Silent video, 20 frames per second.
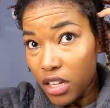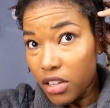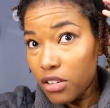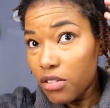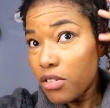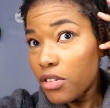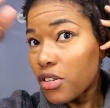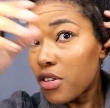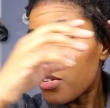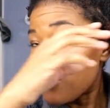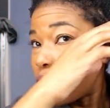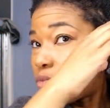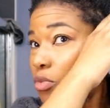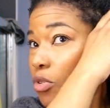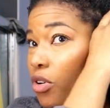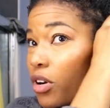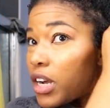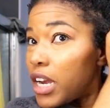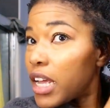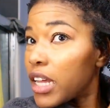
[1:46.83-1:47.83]
You're
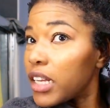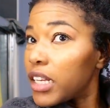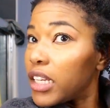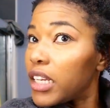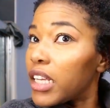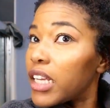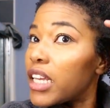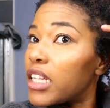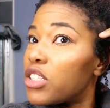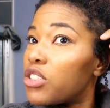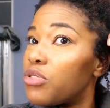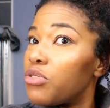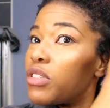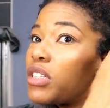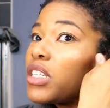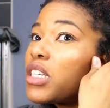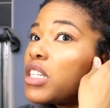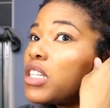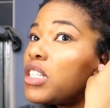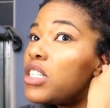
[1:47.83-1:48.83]
more likely to get
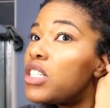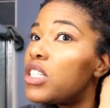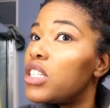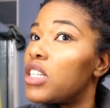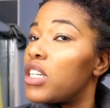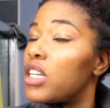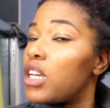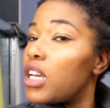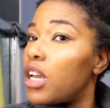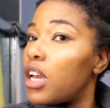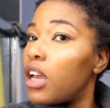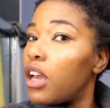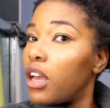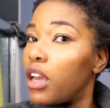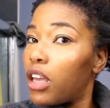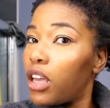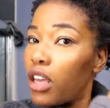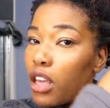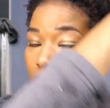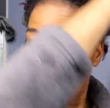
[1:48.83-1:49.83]
shrinkage
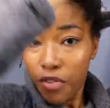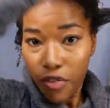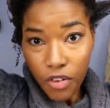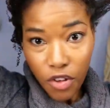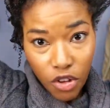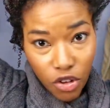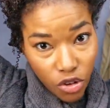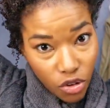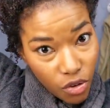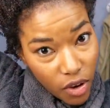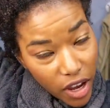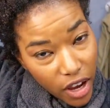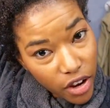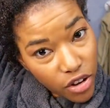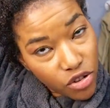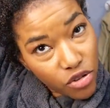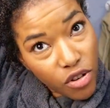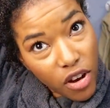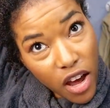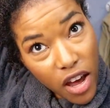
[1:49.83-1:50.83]
if you
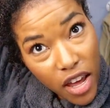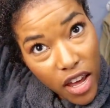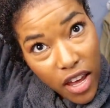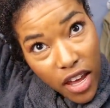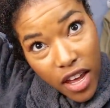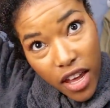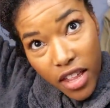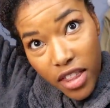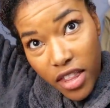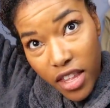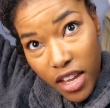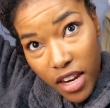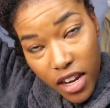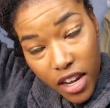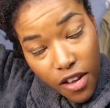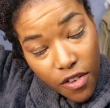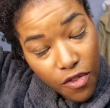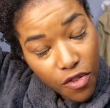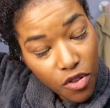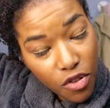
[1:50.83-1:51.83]
air dry
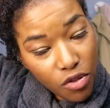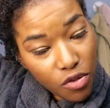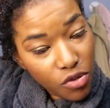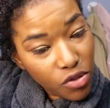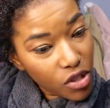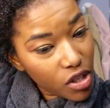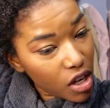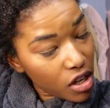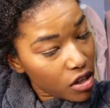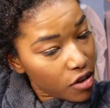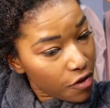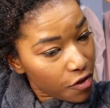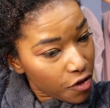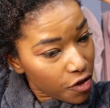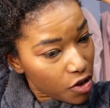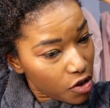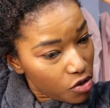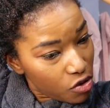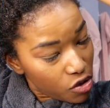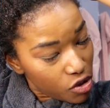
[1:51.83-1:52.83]
than if you use a
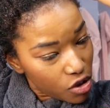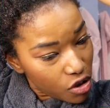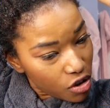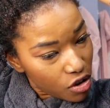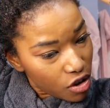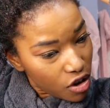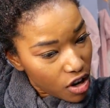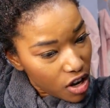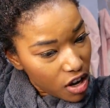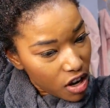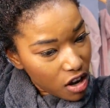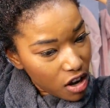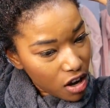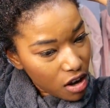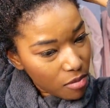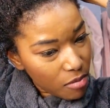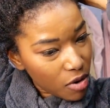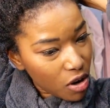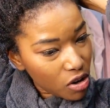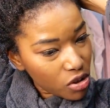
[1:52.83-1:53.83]
diffuser.
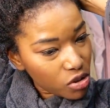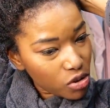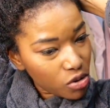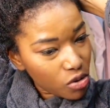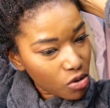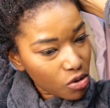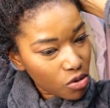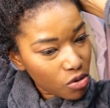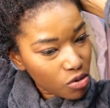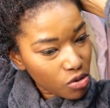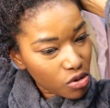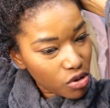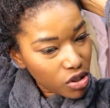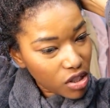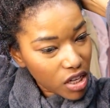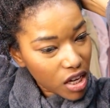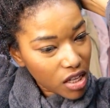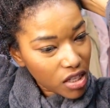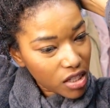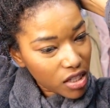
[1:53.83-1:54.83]
Um, also, you
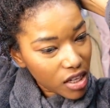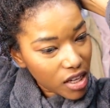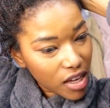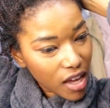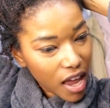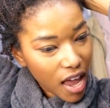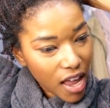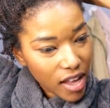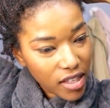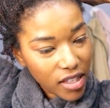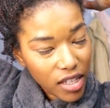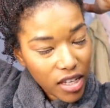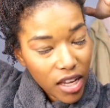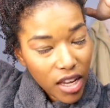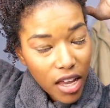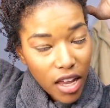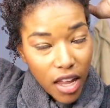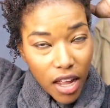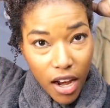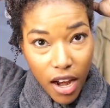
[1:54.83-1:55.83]
tend to get
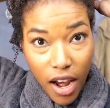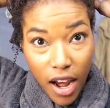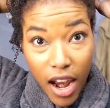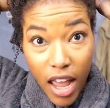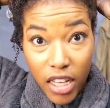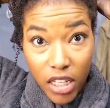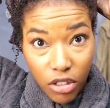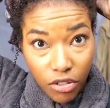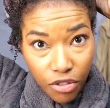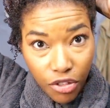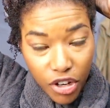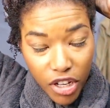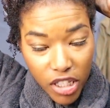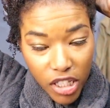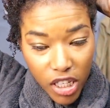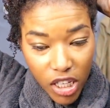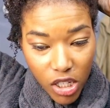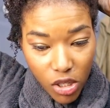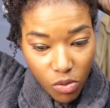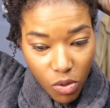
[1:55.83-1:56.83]
less
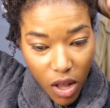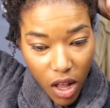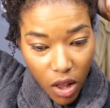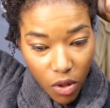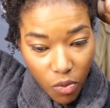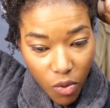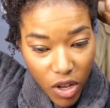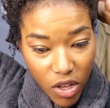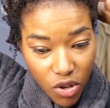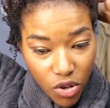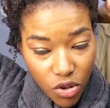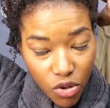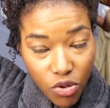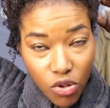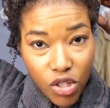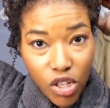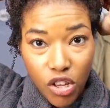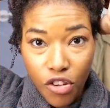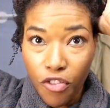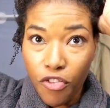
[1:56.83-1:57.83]
frizz as well when you
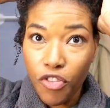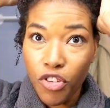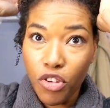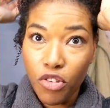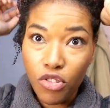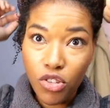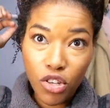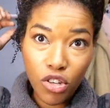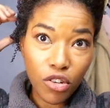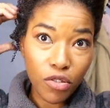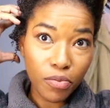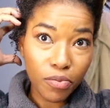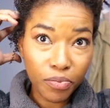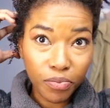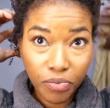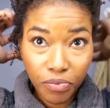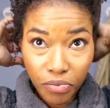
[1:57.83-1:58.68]
use a diffuser.